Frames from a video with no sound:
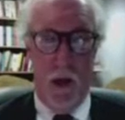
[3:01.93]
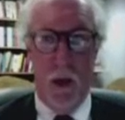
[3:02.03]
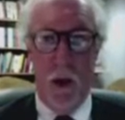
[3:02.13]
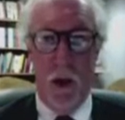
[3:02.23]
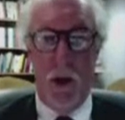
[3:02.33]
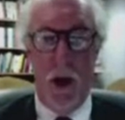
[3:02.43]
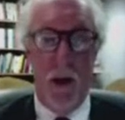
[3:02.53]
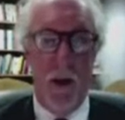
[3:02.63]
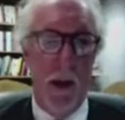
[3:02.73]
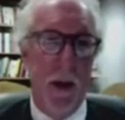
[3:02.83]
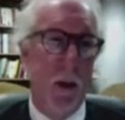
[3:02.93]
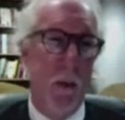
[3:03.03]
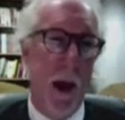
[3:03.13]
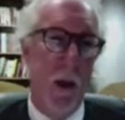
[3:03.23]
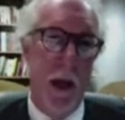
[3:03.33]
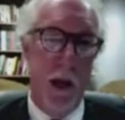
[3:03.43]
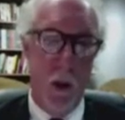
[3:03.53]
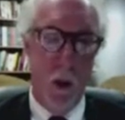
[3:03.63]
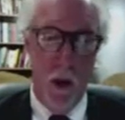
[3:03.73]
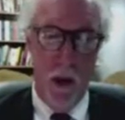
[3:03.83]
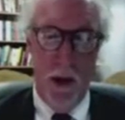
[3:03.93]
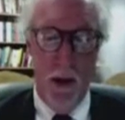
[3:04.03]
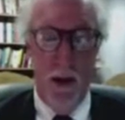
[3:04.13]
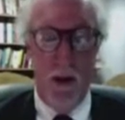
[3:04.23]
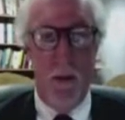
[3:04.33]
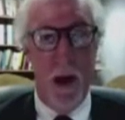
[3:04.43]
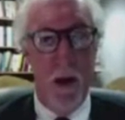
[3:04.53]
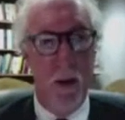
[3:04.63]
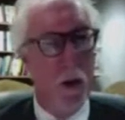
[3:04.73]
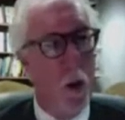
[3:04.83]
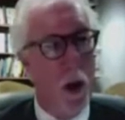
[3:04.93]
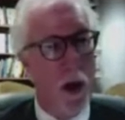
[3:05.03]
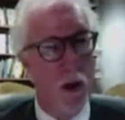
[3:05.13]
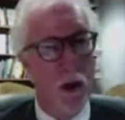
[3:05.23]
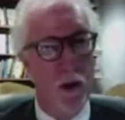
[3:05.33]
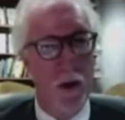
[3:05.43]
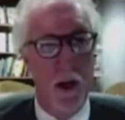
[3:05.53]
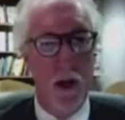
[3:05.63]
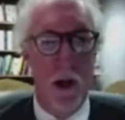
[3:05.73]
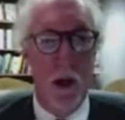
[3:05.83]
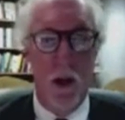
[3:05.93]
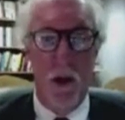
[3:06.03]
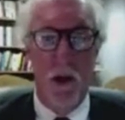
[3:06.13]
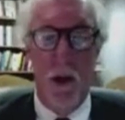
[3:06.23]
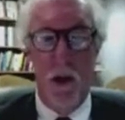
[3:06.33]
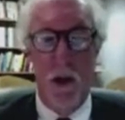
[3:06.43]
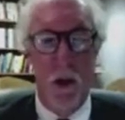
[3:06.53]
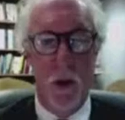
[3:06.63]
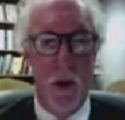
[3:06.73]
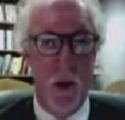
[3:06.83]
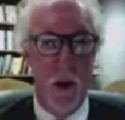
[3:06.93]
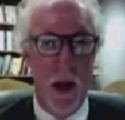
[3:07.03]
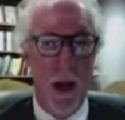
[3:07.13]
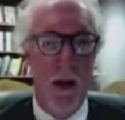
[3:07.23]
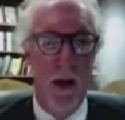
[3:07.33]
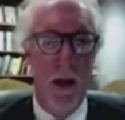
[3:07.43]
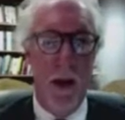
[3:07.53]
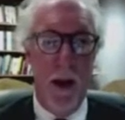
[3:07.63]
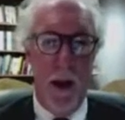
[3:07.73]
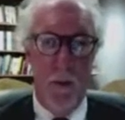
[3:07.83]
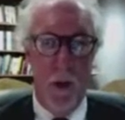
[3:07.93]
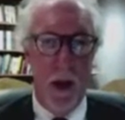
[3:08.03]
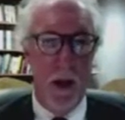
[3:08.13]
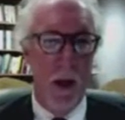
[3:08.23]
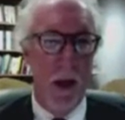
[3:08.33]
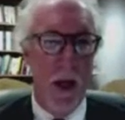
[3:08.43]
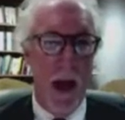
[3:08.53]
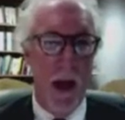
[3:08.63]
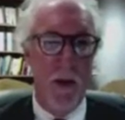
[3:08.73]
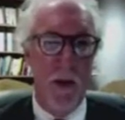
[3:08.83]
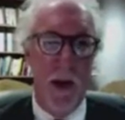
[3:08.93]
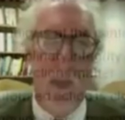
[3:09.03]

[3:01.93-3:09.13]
social studies is about inquiry. It's about the questions that teachers and students create, bring to class,